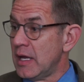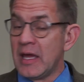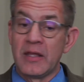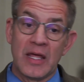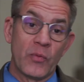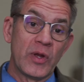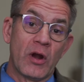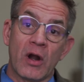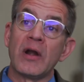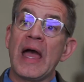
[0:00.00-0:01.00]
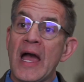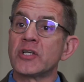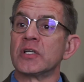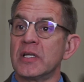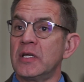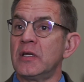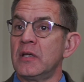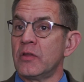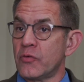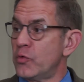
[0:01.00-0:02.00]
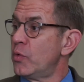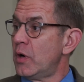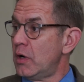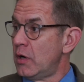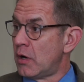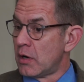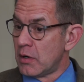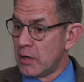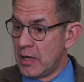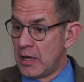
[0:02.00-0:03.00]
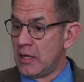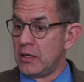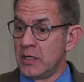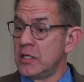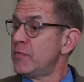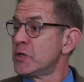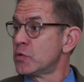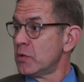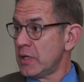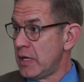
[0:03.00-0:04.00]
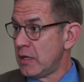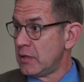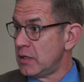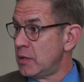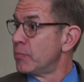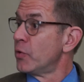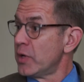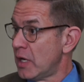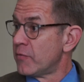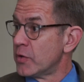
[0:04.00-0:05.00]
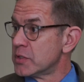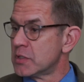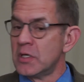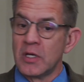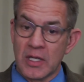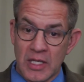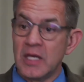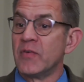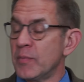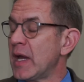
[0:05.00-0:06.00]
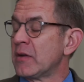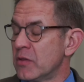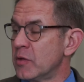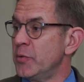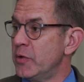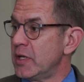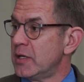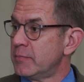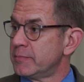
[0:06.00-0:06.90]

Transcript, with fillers: and that we are actually through our individual and employee efforts giving back to the community.